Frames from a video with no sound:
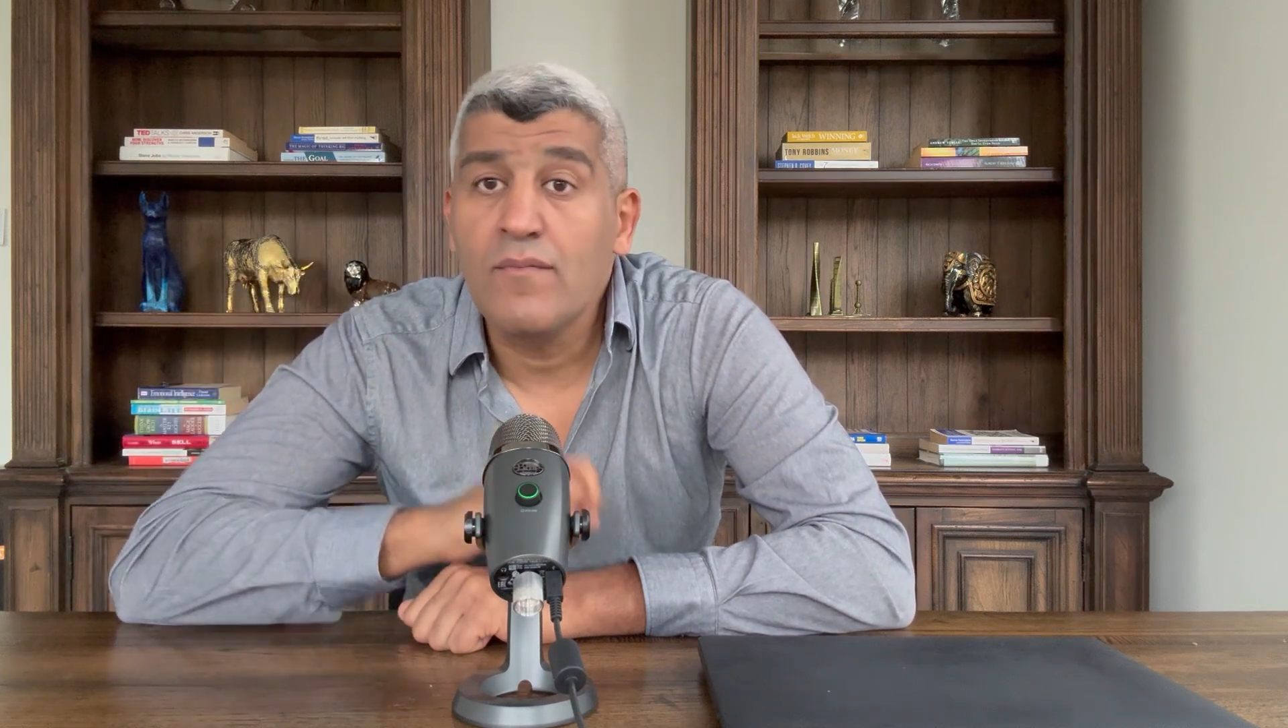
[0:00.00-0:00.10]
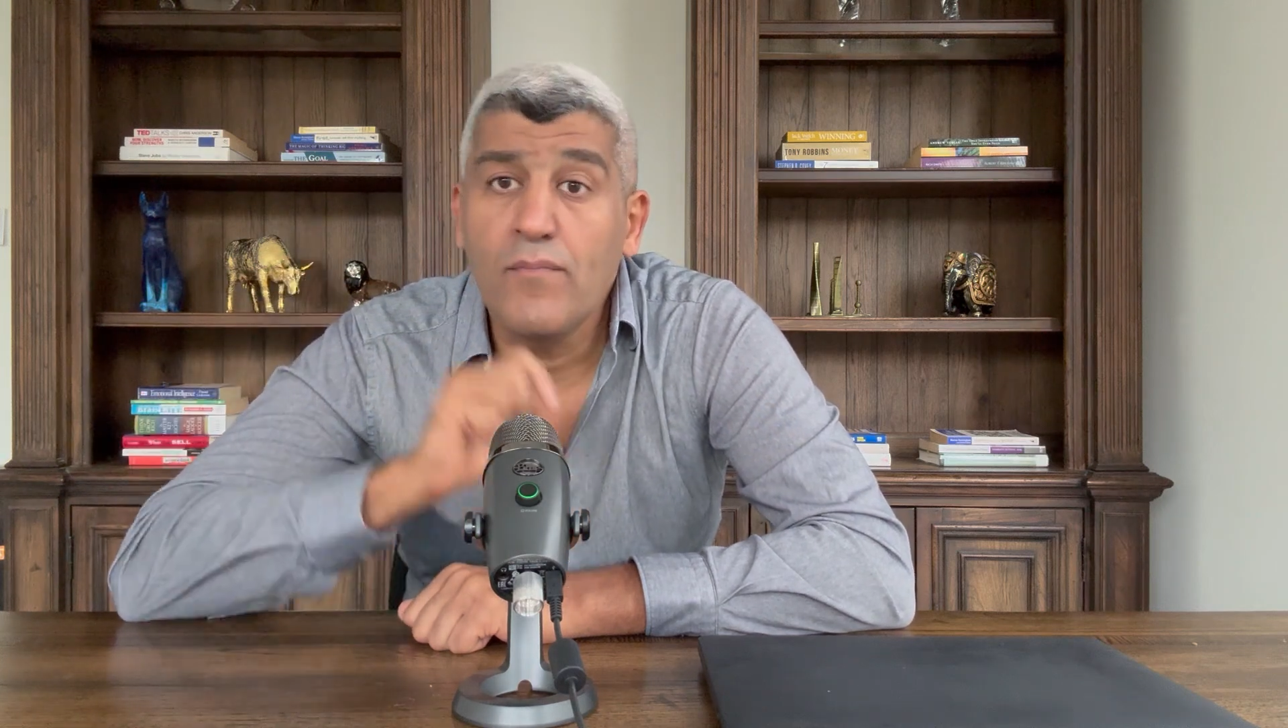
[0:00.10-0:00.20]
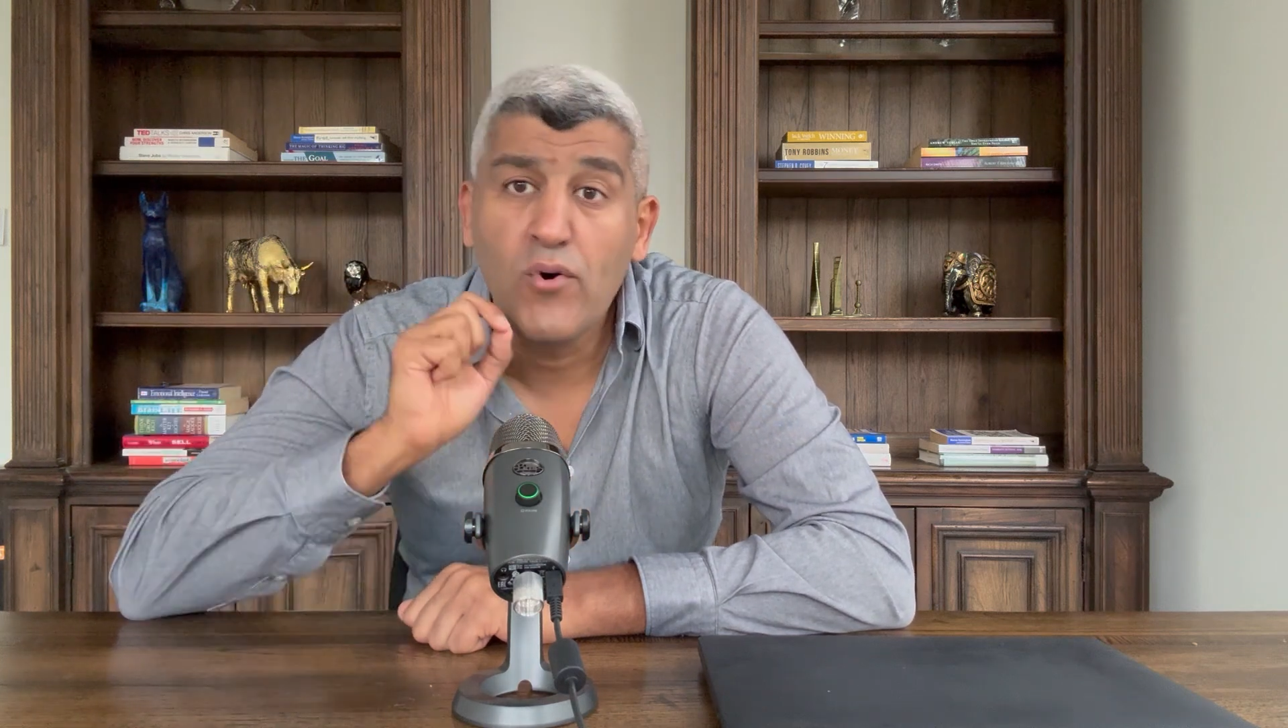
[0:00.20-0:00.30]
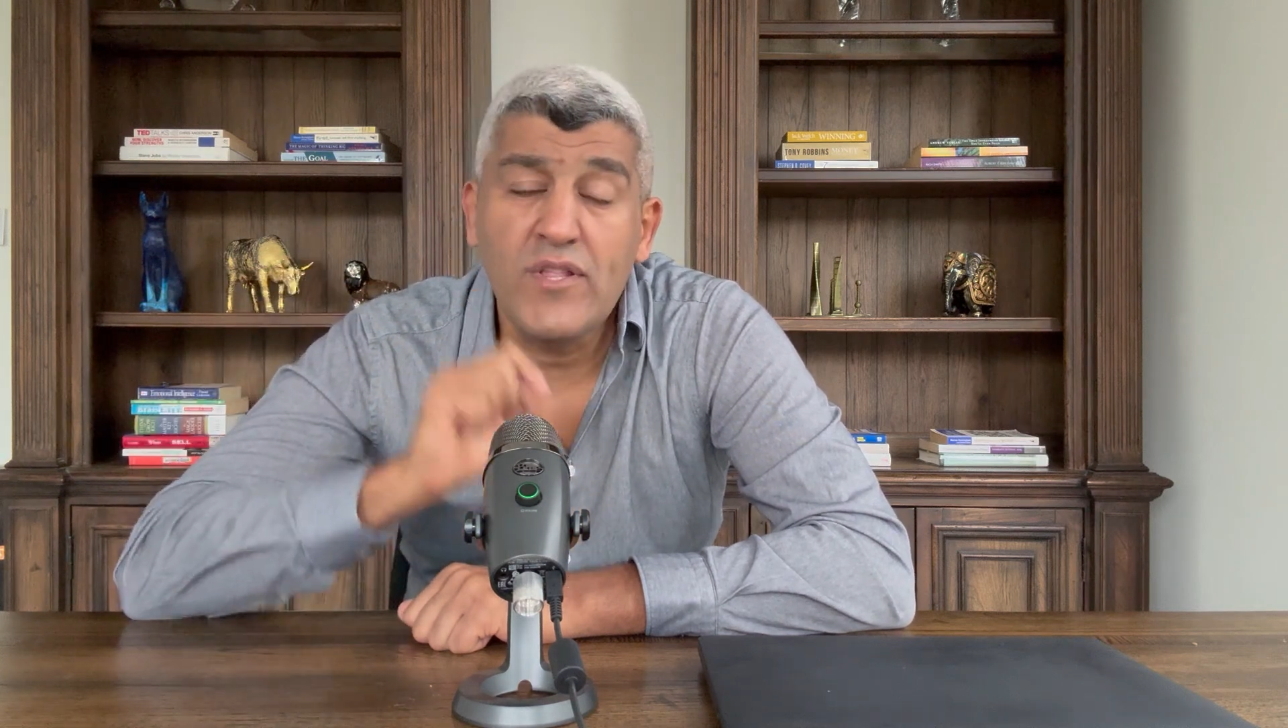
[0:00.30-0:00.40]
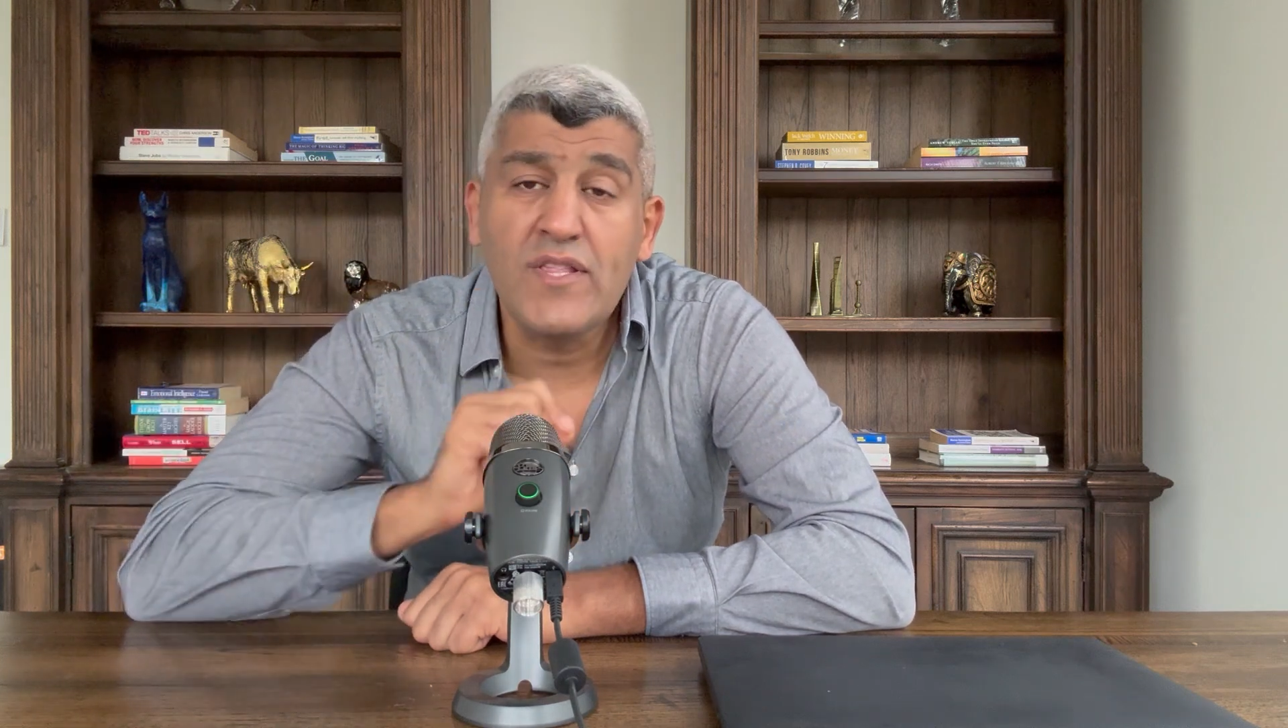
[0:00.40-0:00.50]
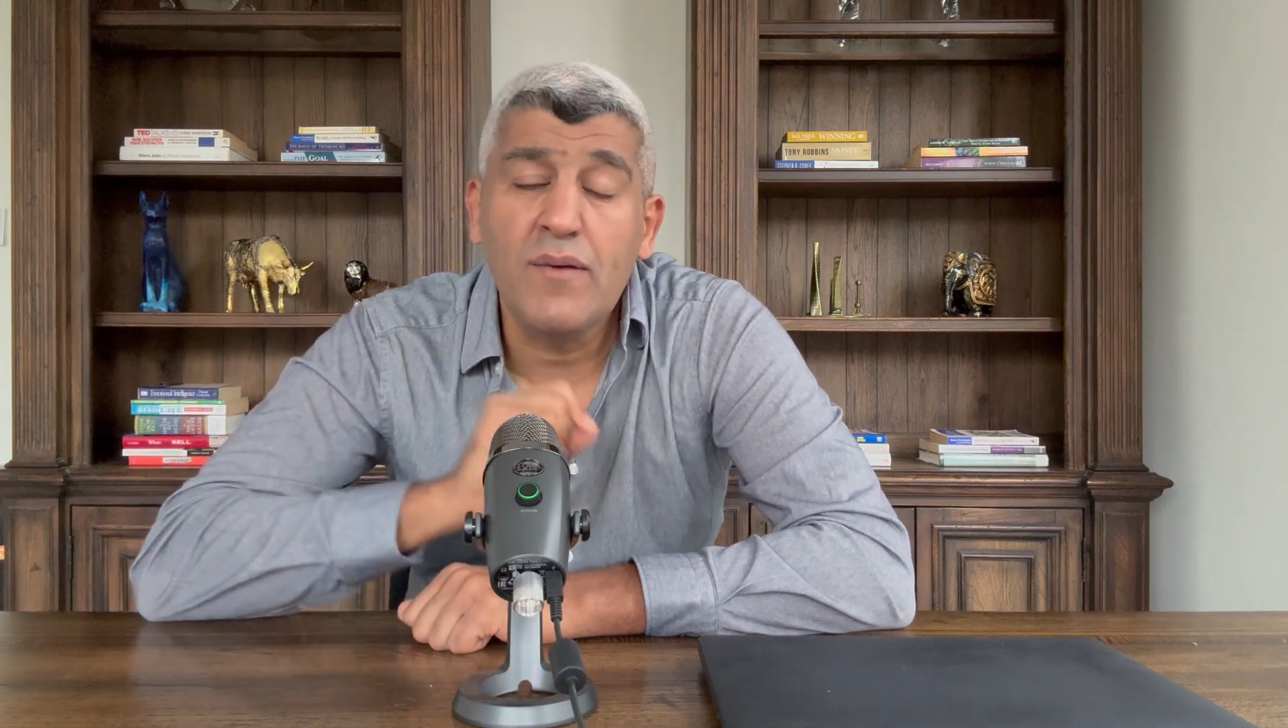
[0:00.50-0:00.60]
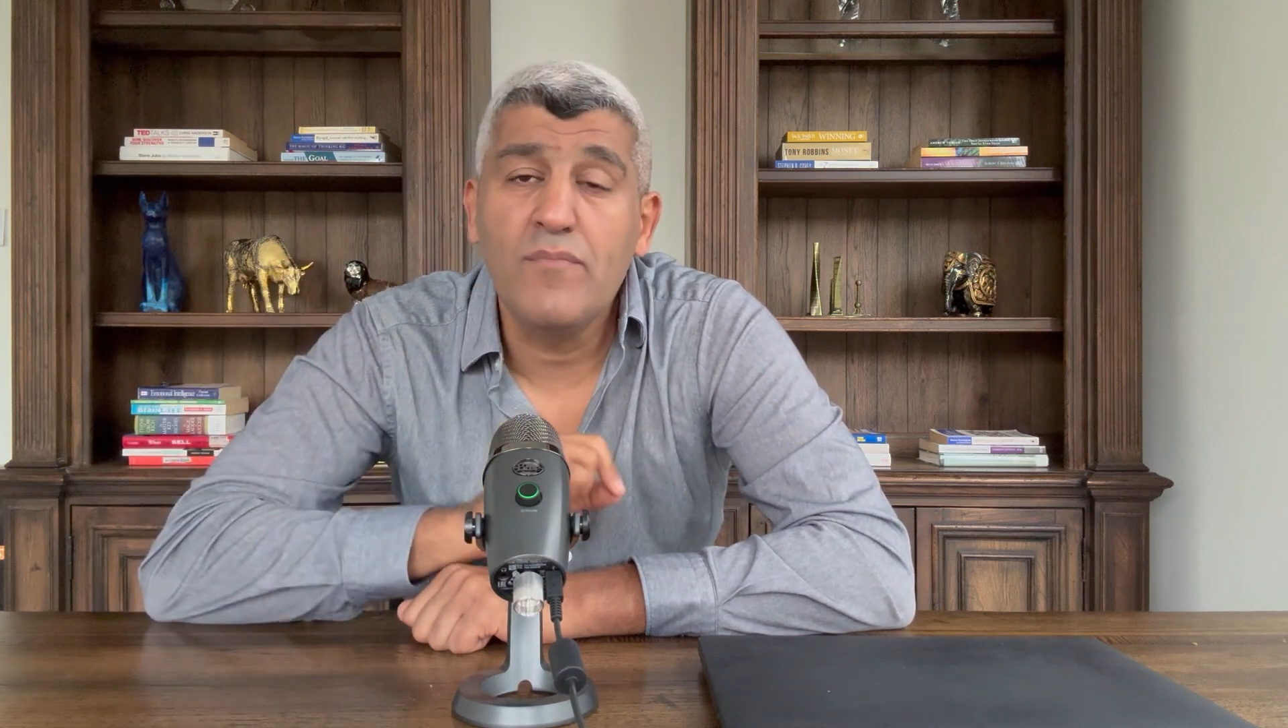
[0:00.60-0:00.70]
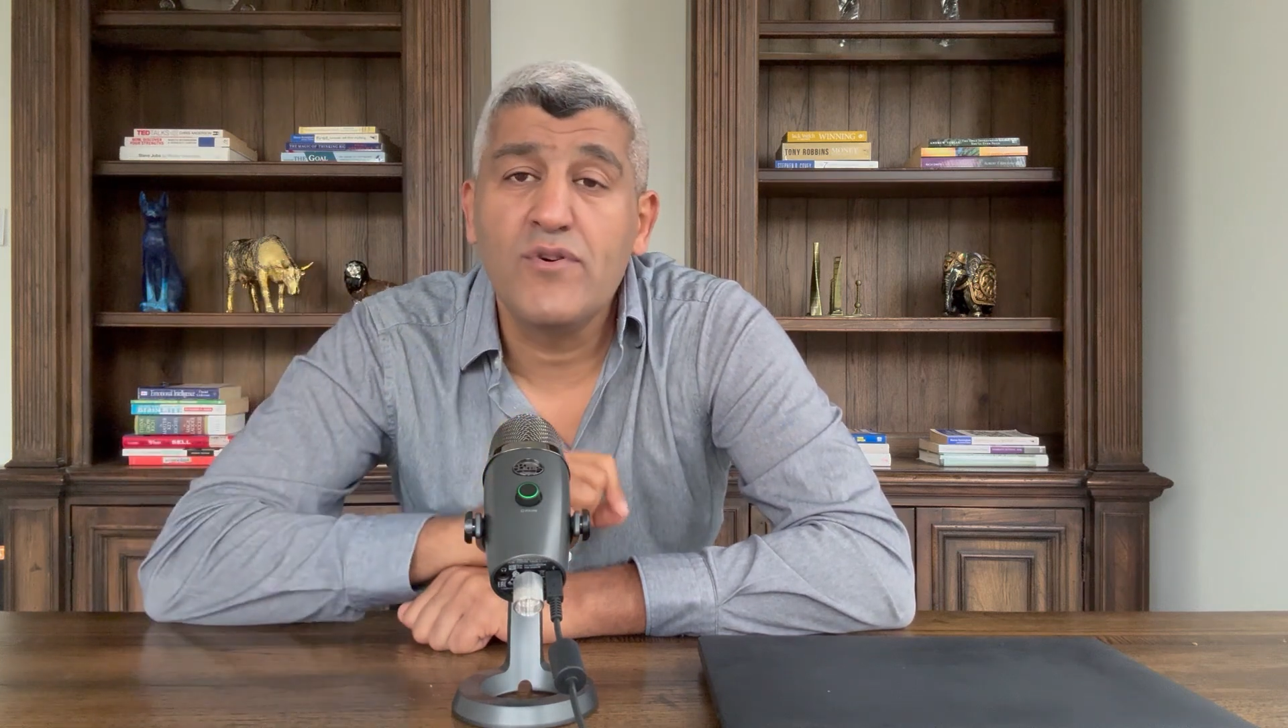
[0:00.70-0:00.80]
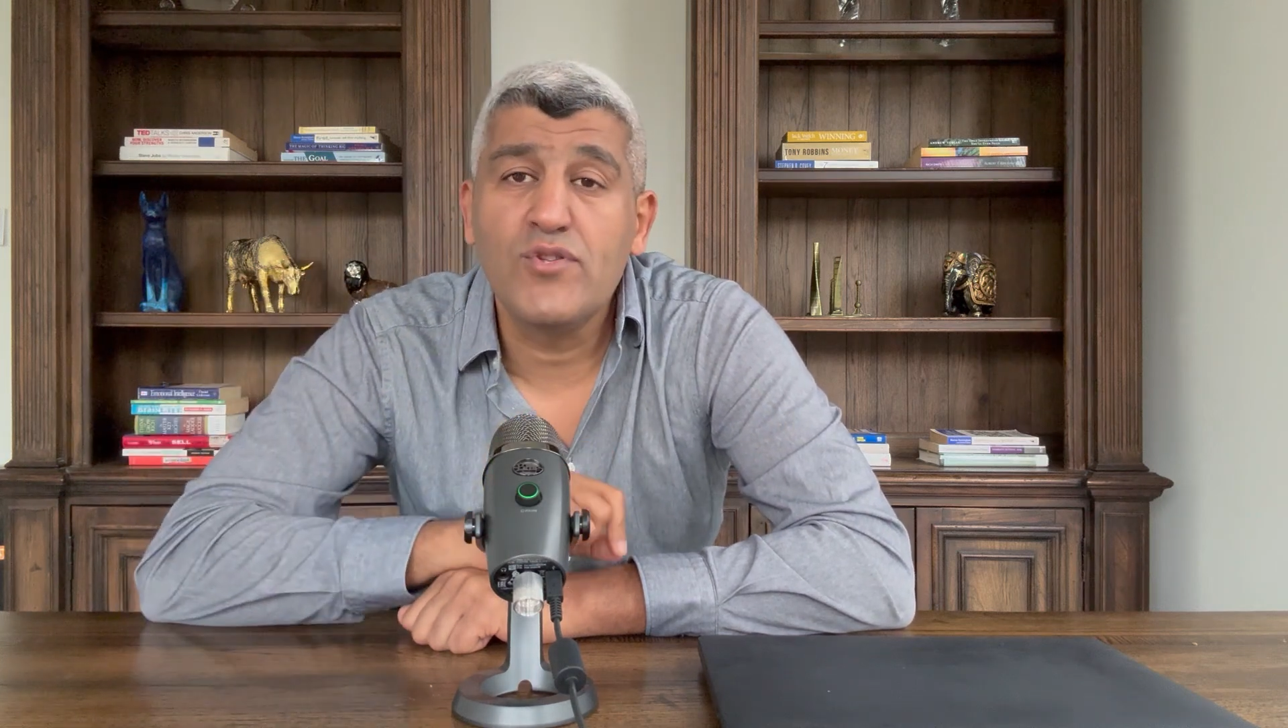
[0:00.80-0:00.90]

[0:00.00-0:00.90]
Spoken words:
Point number